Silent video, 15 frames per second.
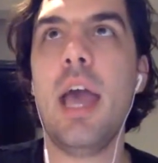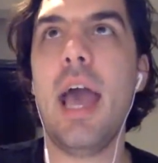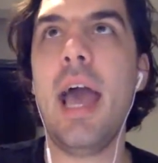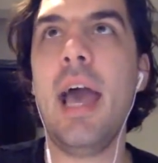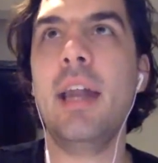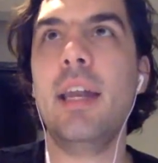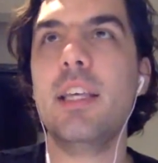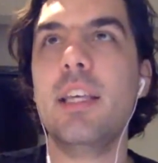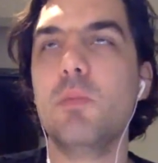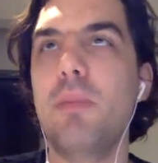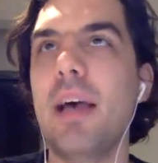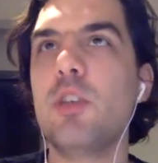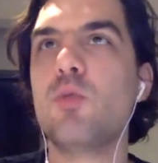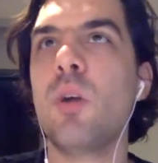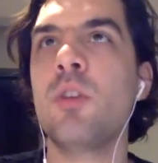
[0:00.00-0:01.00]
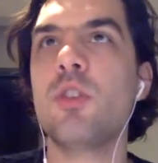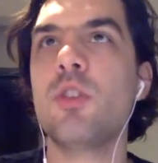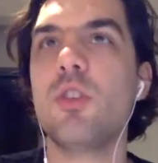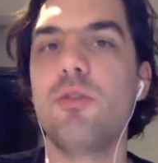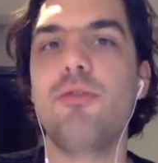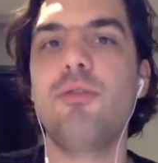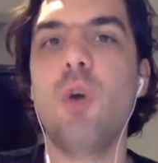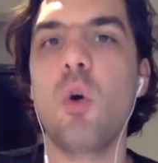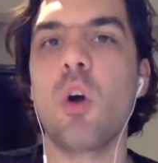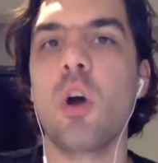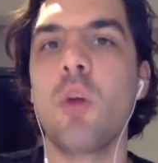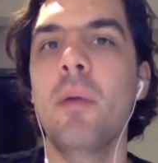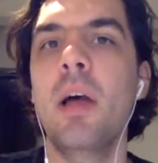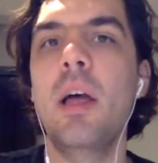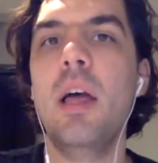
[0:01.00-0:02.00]
And his best runs of
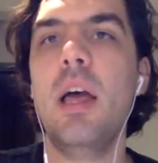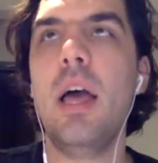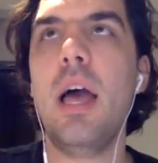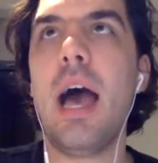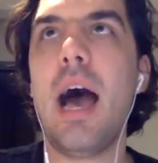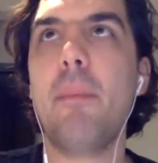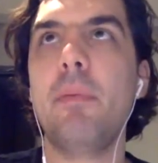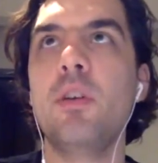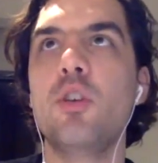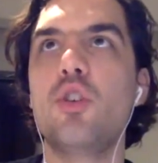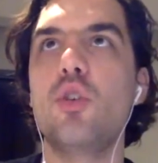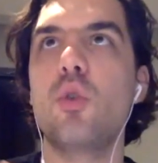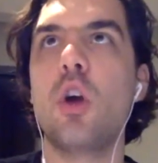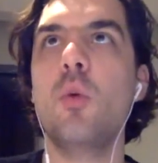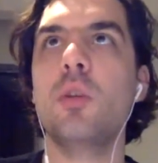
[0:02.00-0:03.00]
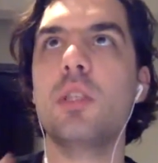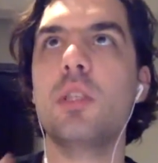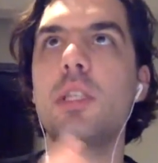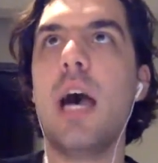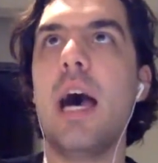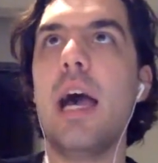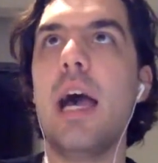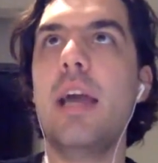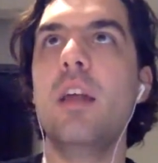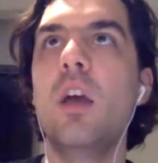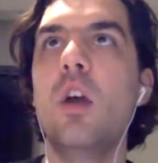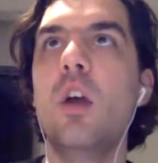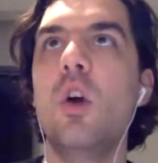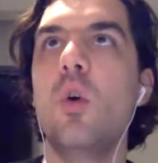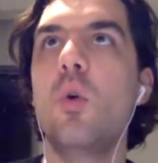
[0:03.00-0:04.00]
form happened to coincide
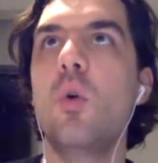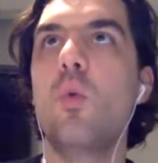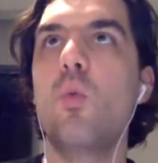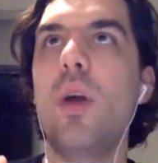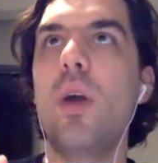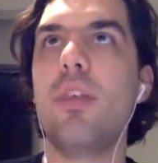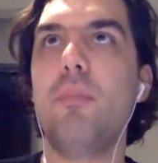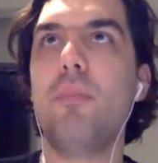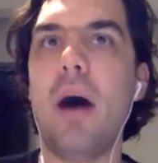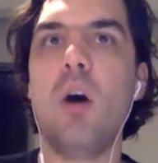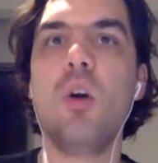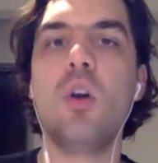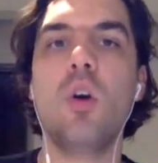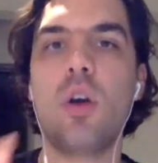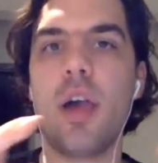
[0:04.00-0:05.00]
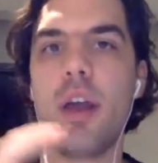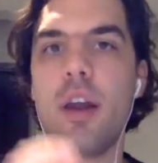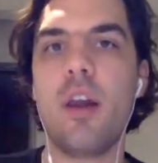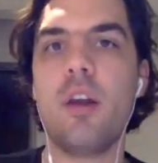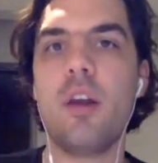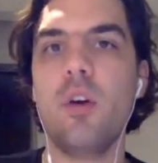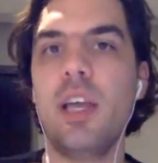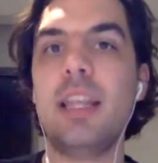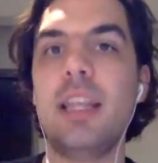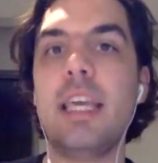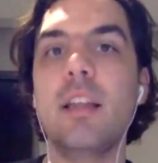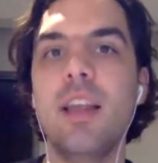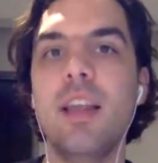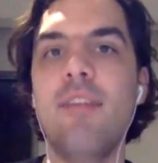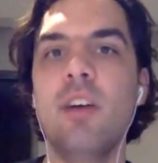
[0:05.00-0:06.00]
with Paolo Guerrero in the
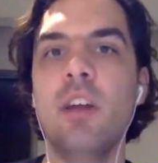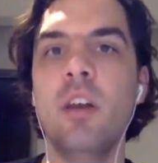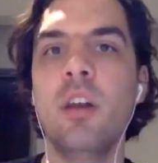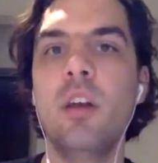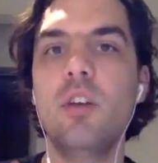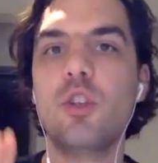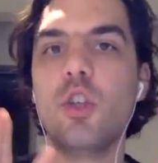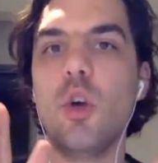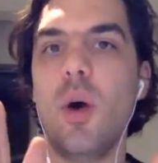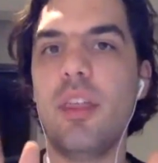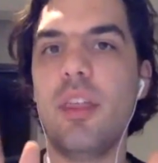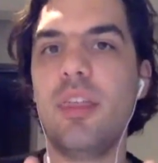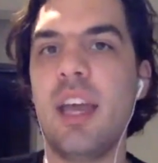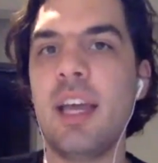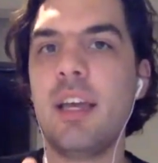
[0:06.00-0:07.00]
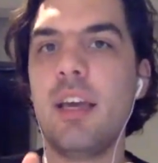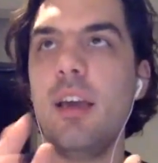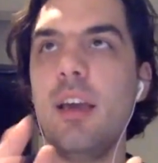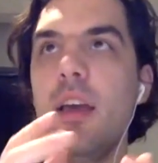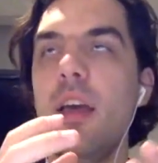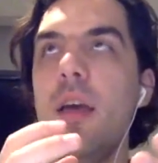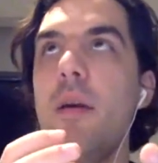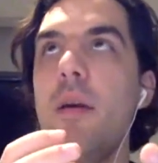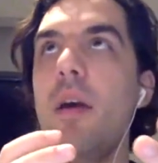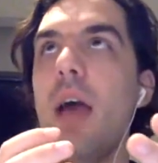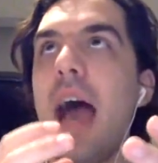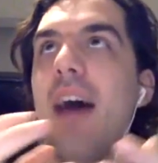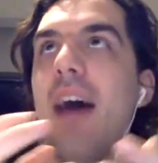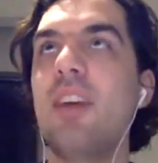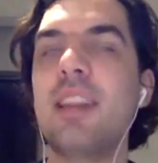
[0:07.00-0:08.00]
11. So I think
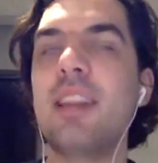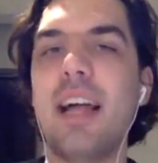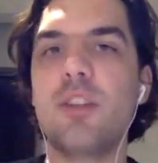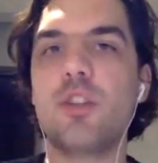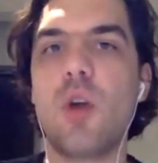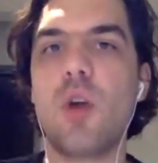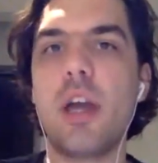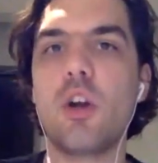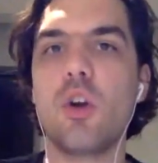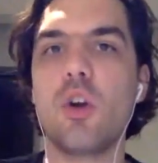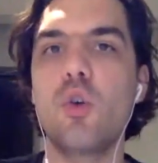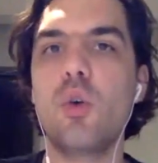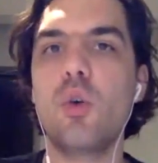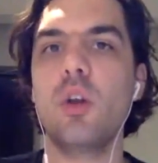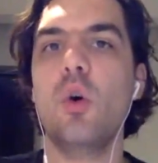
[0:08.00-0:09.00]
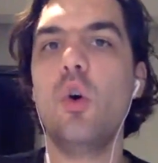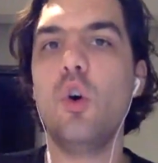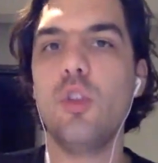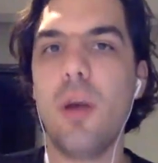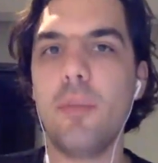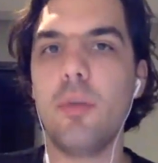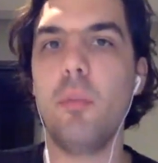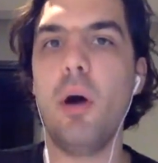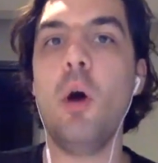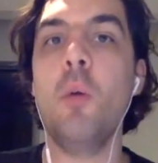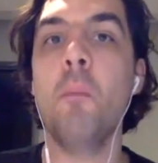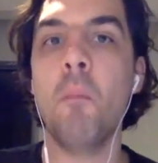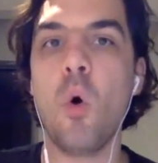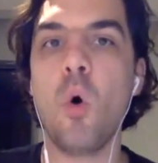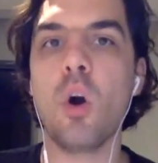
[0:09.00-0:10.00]
having that striker who can hold up the ball
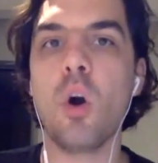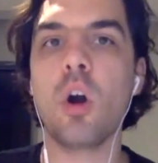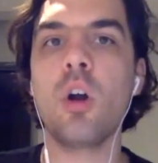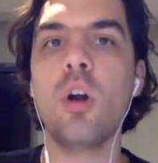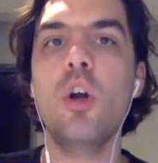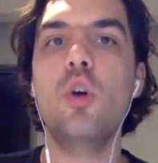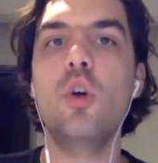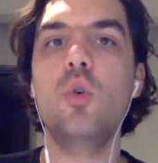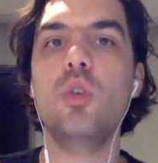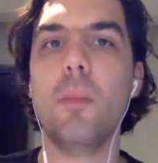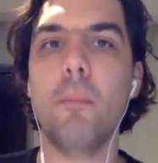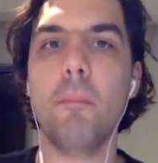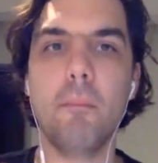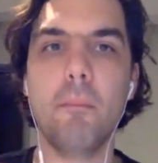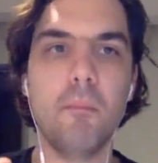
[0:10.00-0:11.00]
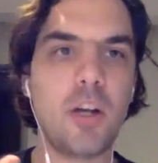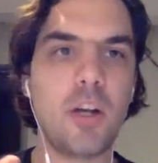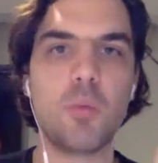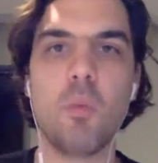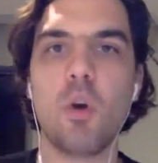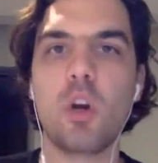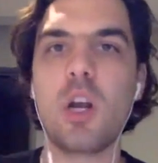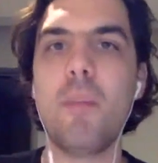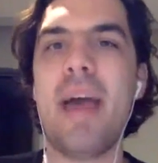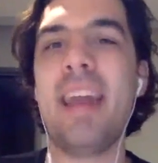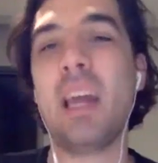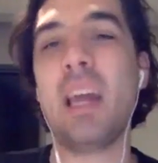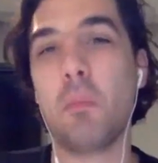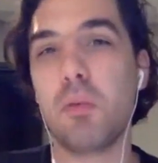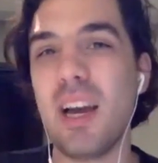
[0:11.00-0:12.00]
more, who's a much more
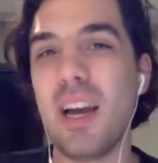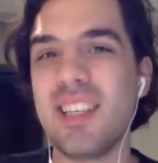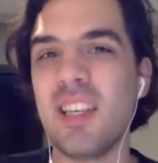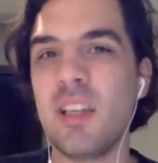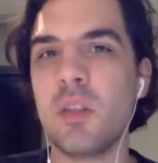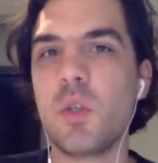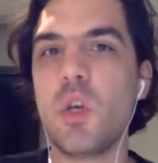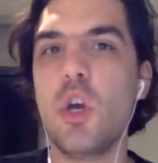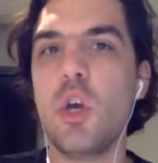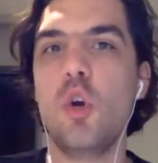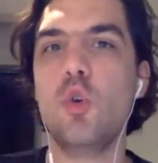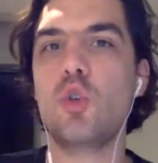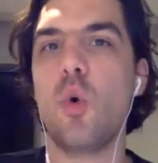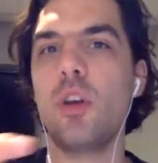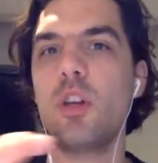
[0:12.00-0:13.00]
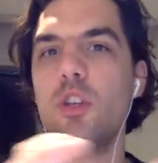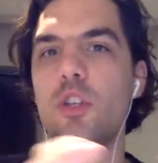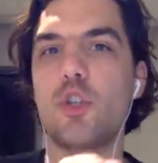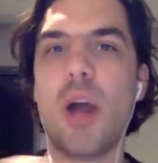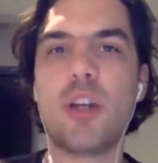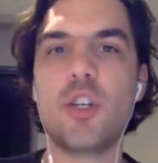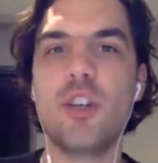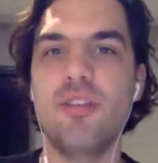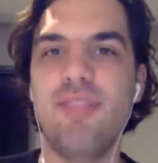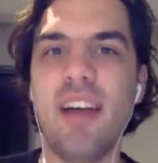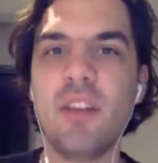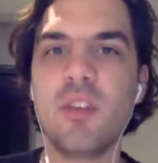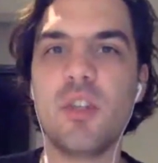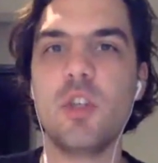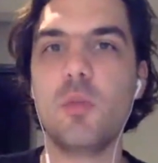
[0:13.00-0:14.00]
commanding presence, who's going to stretch
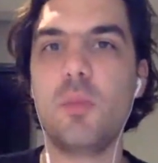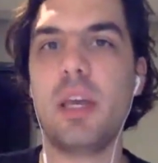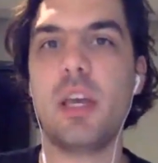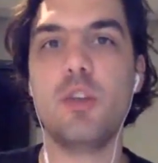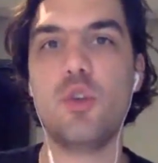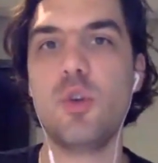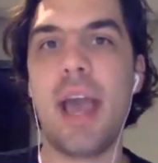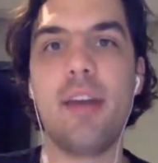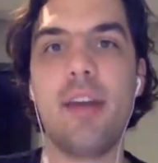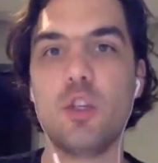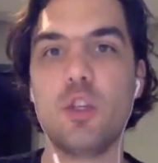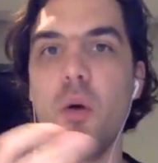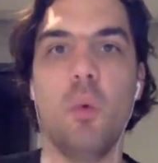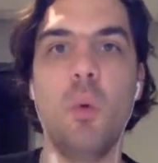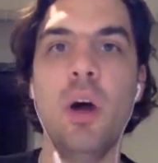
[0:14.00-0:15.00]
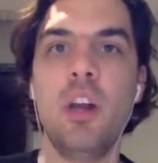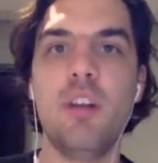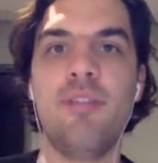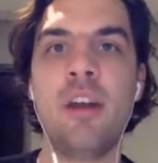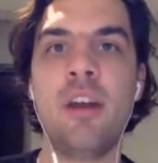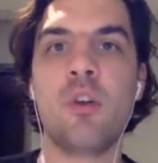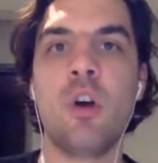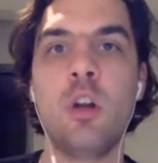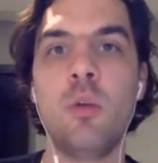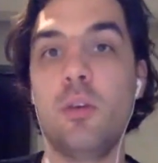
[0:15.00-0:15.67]
defenses, because you can't just put one defender on him.